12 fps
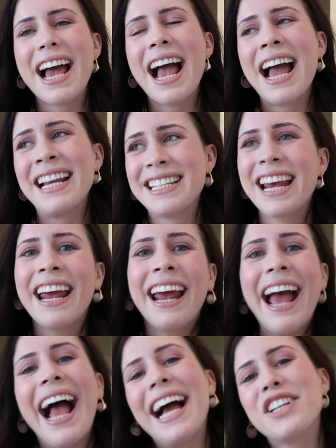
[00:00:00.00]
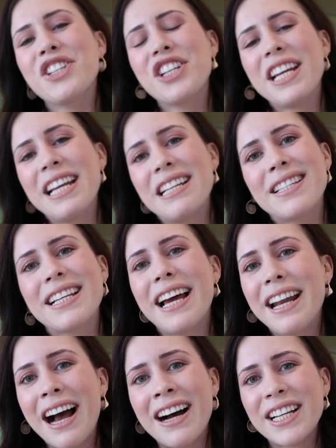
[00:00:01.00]
And Ash is
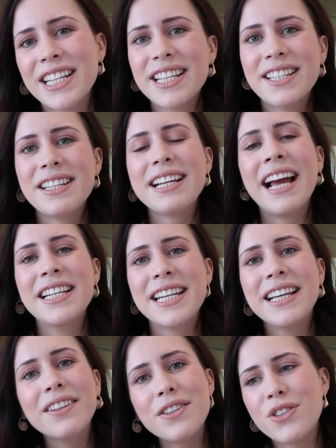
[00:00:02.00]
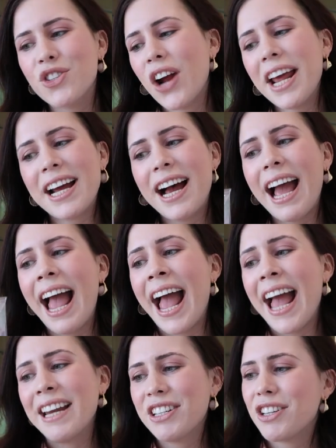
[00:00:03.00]
an artist and illustrator,
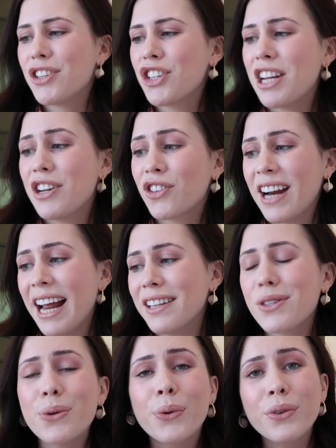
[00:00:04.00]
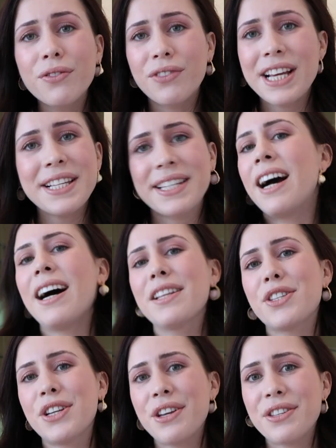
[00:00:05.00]
and she creates all of these
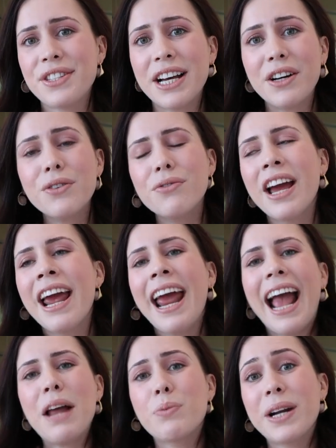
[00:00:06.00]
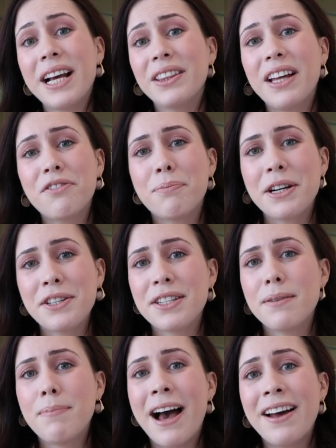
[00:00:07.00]
cards herself. And what I love
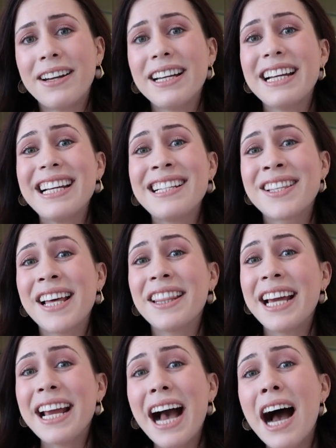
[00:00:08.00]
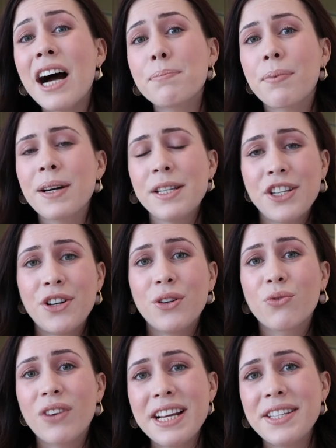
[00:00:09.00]
most about it is that they are printed
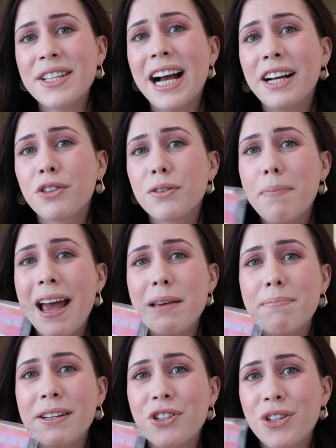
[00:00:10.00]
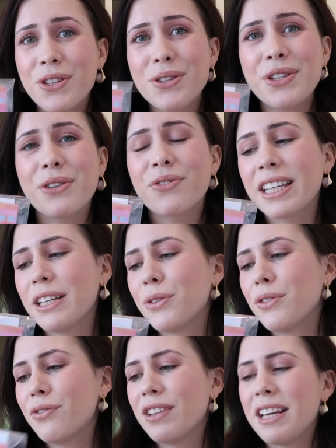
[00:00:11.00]
on recycled paper too, so really
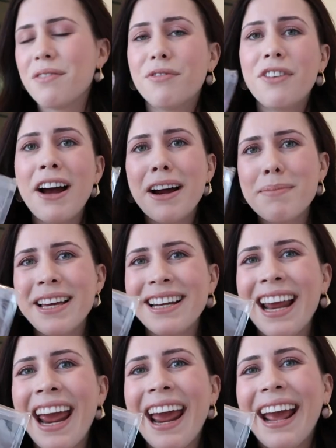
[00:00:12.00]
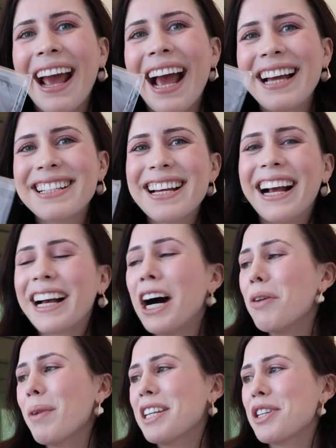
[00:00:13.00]
good for the environment. And I
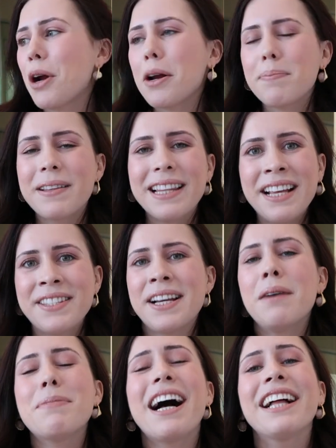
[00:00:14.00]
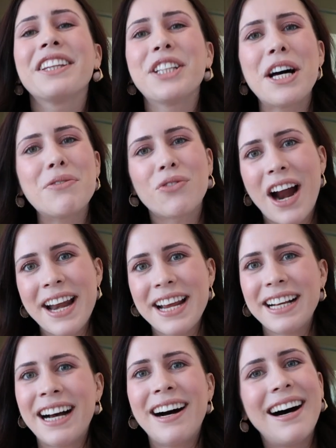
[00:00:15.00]
can't wait to open these up. I love
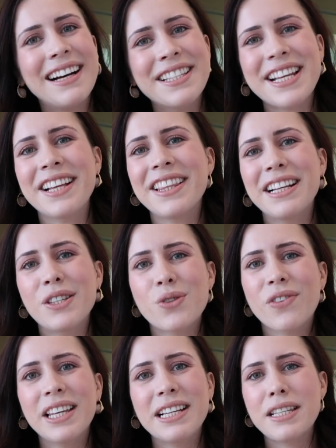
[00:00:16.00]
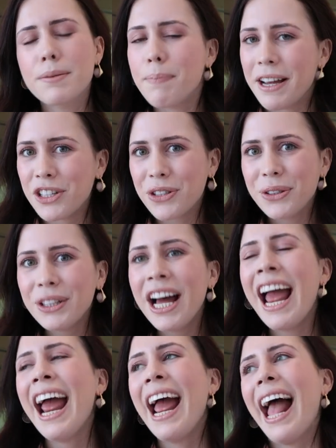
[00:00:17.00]
writing cards. I think it's really special.
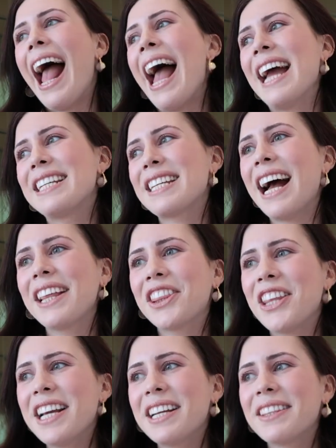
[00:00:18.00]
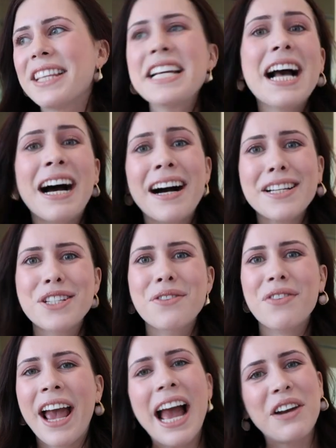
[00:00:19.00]
And I think the art
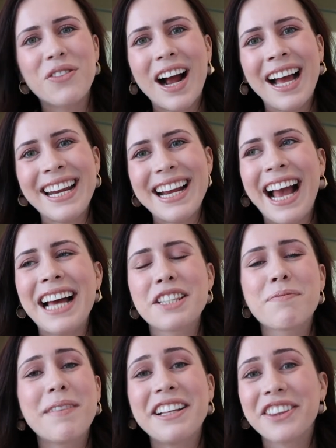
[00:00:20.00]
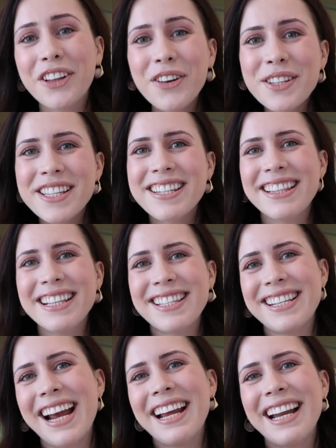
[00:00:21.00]
of handwriting has been lost in this
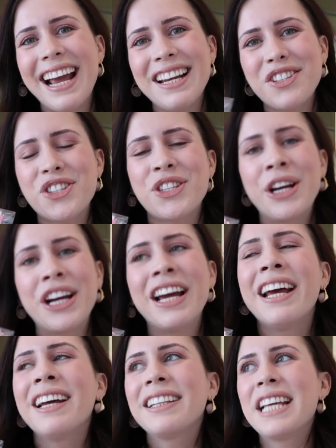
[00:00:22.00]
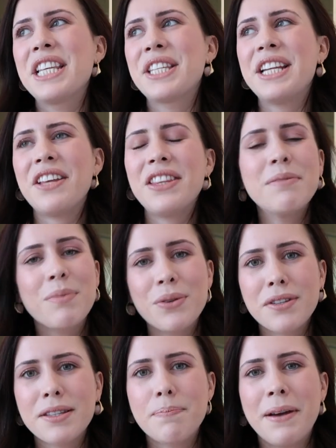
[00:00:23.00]
day and age. So there's nothing
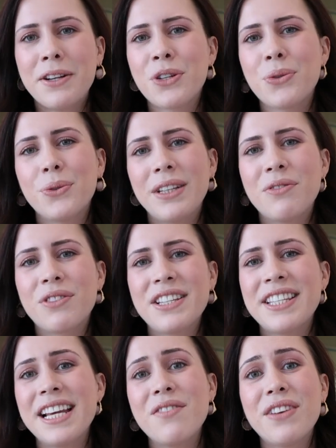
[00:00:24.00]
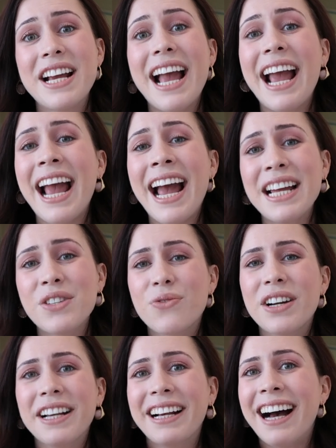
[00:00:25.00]
more special than receiving a
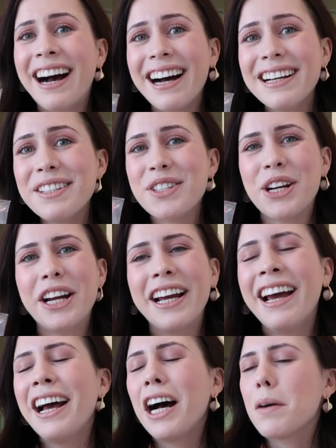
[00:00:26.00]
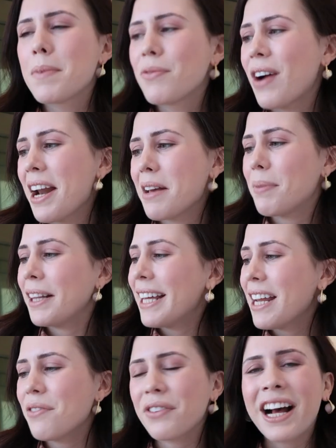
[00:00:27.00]
handwritten card. So I'll be writing
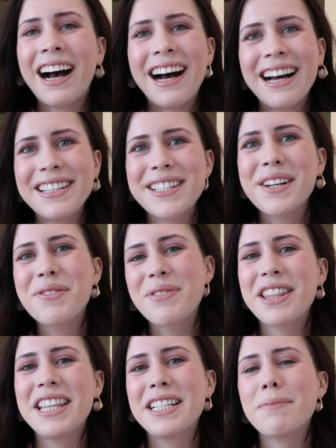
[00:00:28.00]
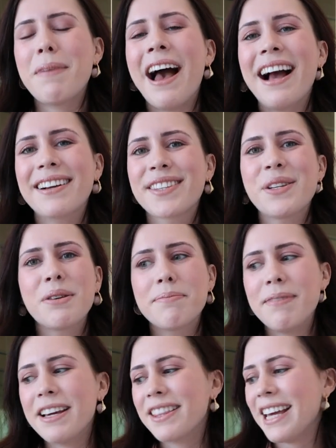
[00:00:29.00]
plenty of cards with this pack. So a
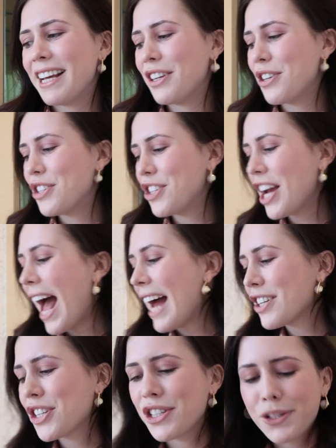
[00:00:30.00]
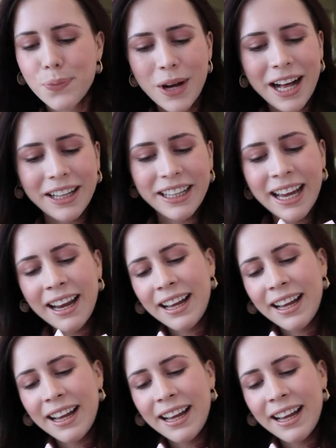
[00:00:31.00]
big thank you to Ash as well.